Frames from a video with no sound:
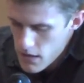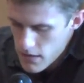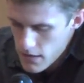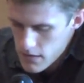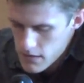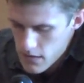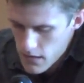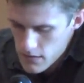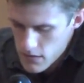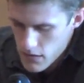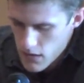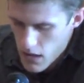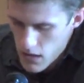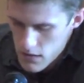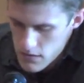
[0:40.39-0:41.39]
They discussed the
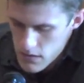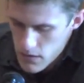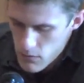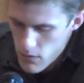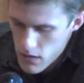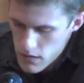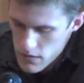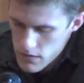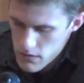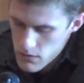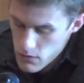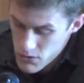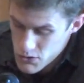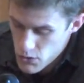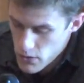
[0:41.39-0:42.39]
cars they wanted,
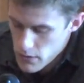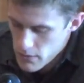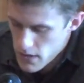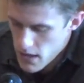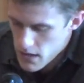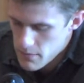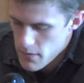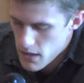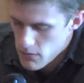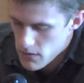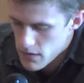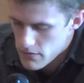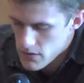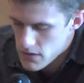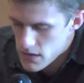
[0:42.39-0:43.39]
or Troy went on about
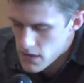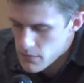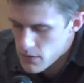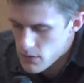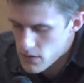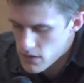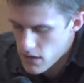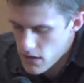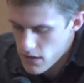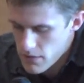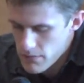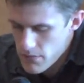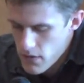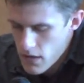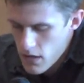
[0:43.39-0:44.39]
whatever team he was
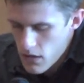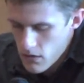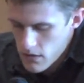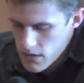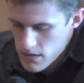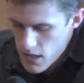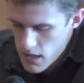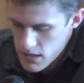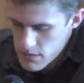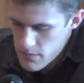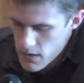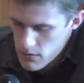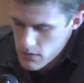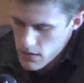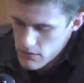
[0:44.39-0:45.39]
on, or they talked
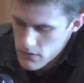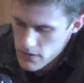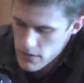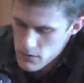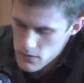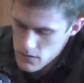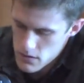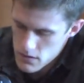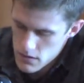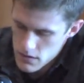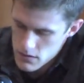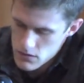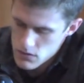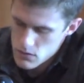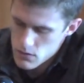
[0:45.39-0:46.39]
about whatever he was learning
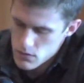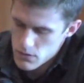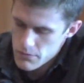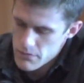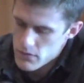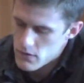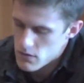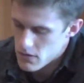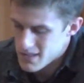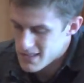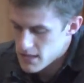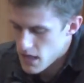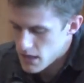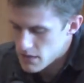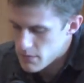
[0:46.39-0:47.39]
in school, or they
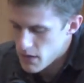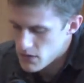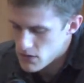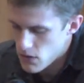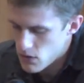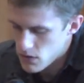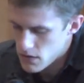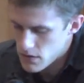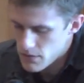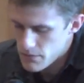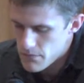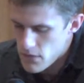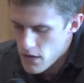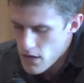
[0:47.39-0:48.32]
talked about Tolkien.